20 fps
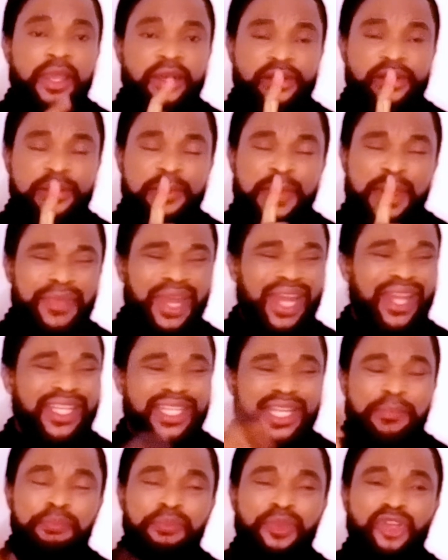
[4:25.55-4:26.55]
Remember,
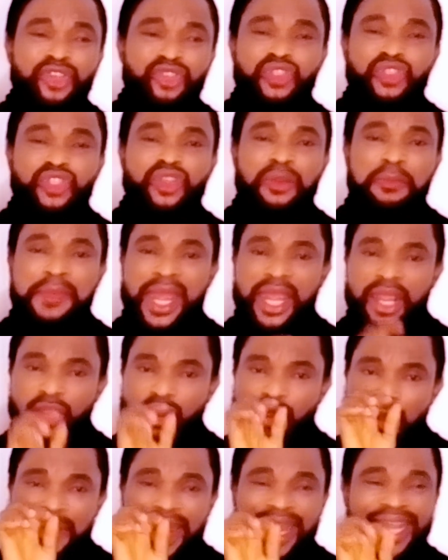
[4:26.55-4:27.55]
the punctuation
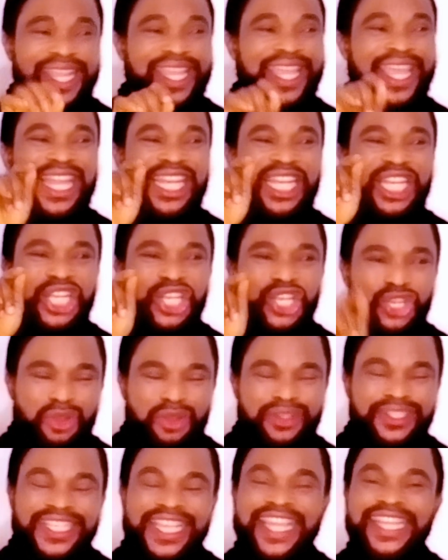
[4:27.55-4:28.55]
mark, comma,
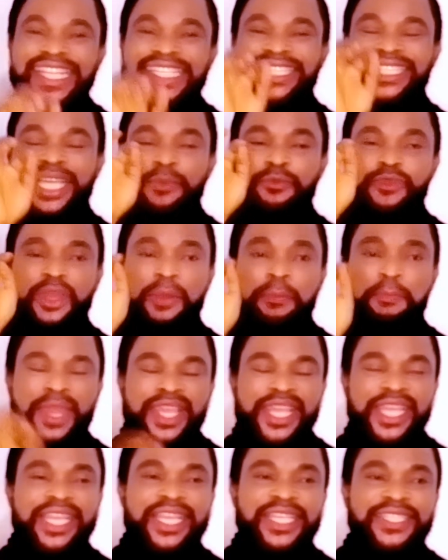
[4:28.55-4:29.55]
cannot, anytime you are
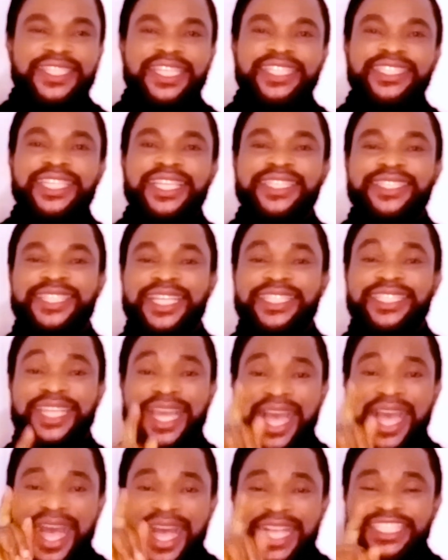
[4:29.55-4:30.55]
making a sentence
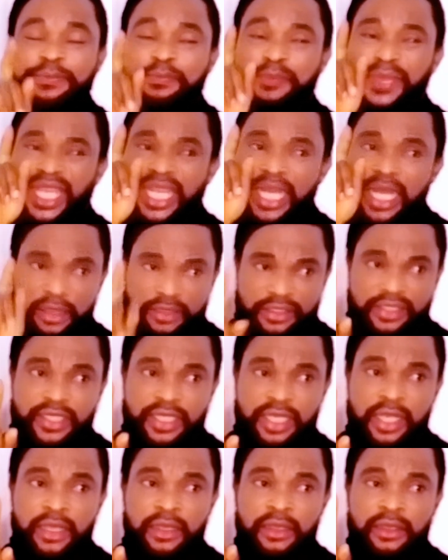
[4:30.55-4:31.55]
that has
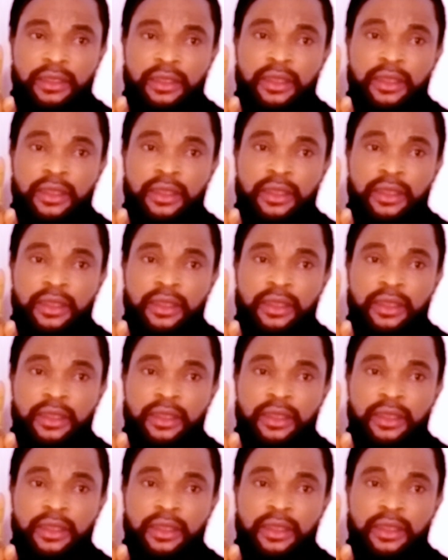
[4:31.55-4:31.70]
because,